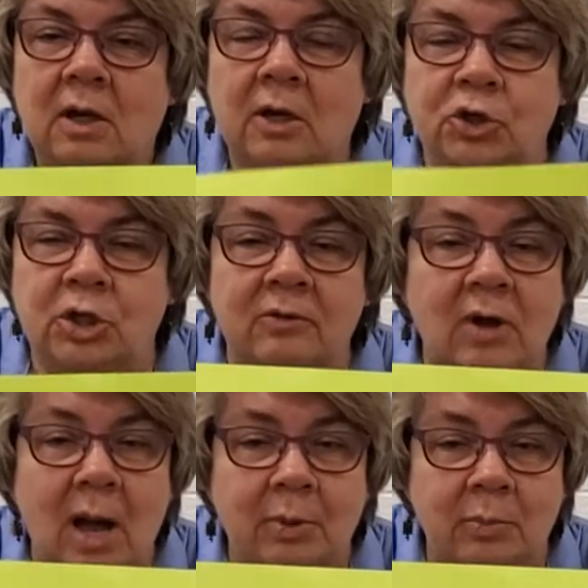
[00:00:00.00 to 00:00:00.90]
a sheet of
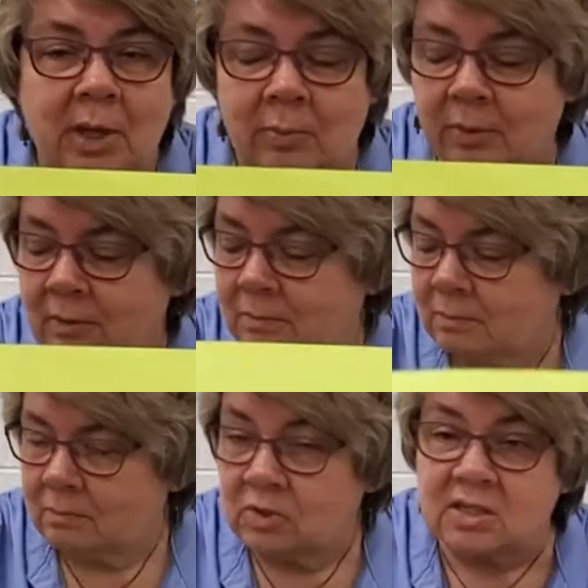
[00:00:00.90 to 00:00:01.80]
copy paper,
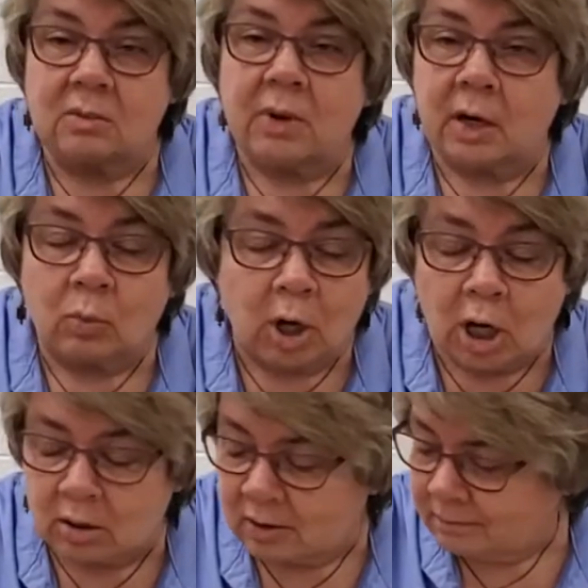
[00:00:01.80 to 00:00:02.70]
doesn't matter what
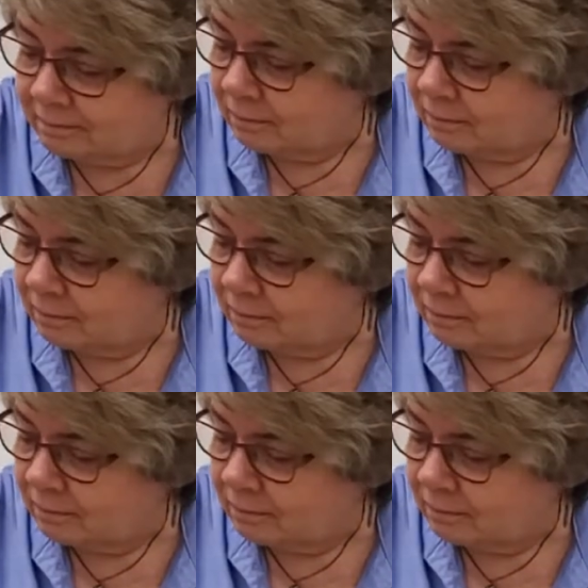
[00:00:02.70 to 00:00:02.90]
color,